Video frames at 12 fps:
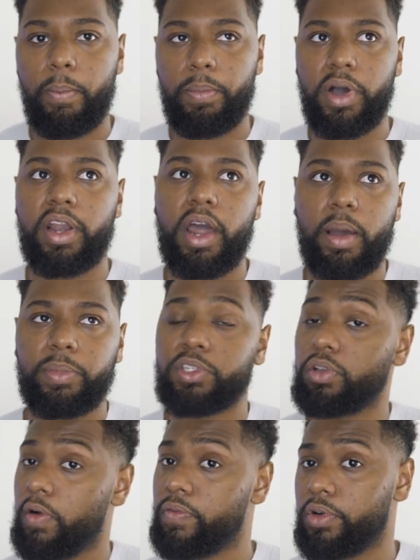but I'm a
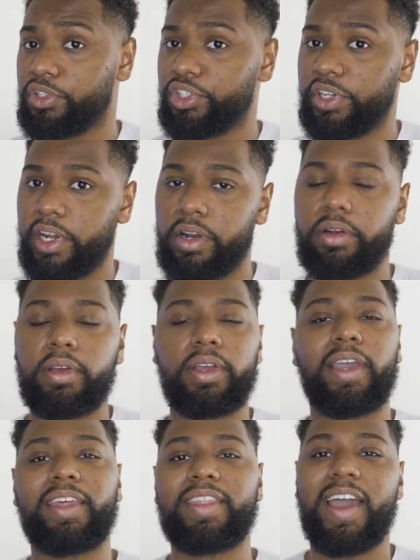software engineer,
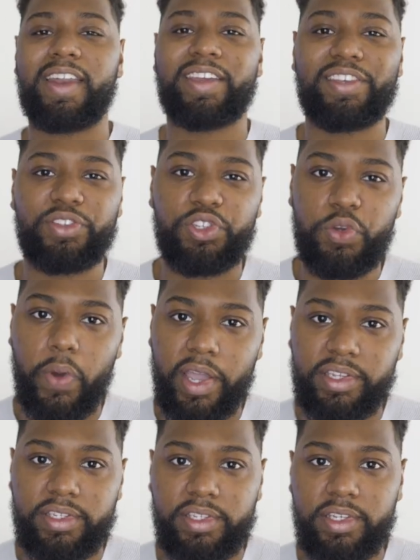and that is
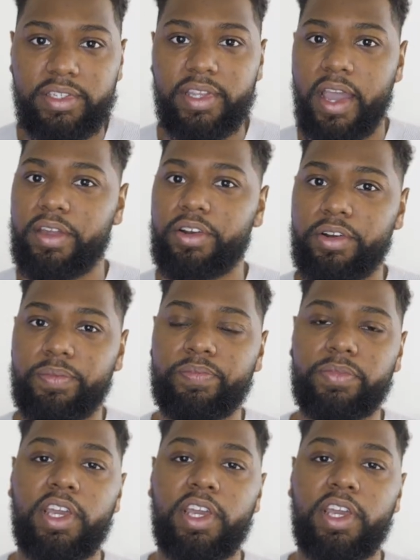UX designer.